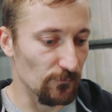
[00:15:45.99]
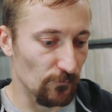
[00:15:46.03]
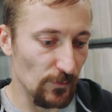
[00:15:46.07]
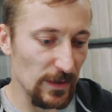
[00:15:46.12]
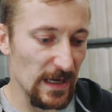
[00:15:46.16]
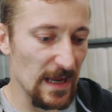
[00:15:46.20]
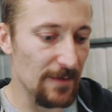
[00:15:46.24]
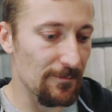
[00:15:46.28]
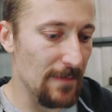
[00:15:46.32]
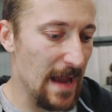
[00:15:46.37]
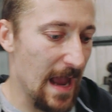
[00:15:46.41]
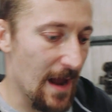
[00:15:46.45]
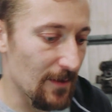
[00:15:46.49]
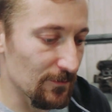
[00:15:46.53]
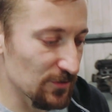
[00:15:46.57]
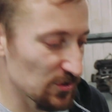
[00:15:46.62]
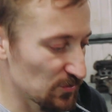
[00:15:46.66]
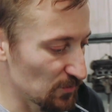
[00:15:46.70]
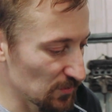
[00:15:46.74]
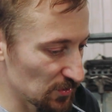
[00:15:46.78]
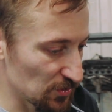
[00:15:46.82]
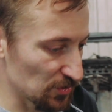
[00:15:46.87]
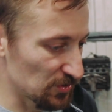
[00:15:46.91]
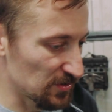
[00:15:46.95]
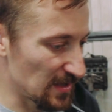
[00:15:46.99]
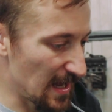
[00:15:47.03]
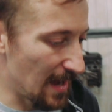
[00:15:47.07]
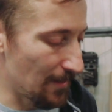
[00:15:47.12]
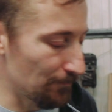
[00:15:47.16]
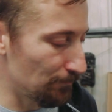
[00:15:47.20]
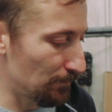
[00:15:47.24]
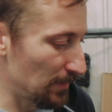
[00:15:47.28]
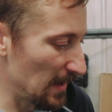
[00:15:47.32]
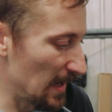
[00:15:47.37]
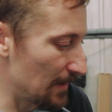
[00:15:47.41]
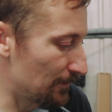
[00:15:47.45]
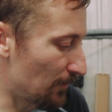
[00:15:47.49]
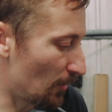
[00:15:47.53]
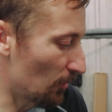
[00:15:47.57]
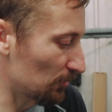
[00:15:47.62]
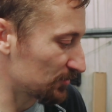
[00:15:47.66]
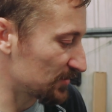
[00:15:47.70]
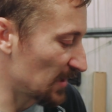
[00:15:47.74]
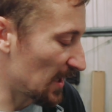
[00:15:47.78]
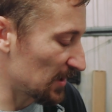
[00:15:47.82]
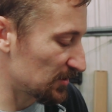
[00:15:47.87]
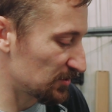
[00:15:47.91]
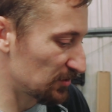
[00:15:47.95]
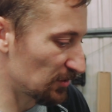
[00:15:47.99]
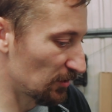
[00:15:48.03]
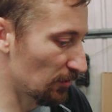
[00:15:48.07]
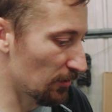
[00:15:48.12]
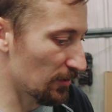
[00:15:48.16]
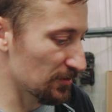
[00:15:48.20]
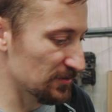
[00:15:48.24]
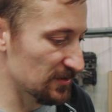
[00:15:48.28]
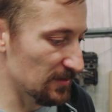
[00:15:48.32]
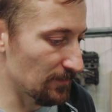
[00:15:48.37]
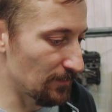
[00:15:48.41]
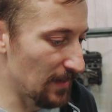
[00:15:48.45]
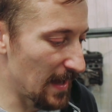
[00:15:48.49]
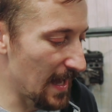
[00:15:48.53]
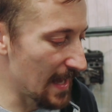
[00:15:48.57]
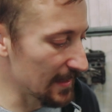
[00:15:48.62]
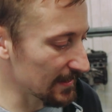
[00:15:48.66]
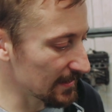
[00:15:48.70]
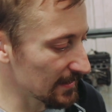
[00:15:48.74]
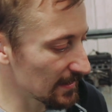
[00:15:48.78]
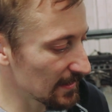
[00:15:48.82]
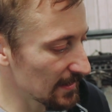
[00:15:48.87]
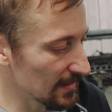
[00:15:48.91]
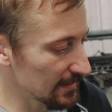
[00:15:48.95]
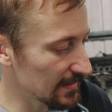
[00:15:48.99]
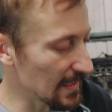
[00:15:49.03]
rear mounts with just that bit of box section across the back.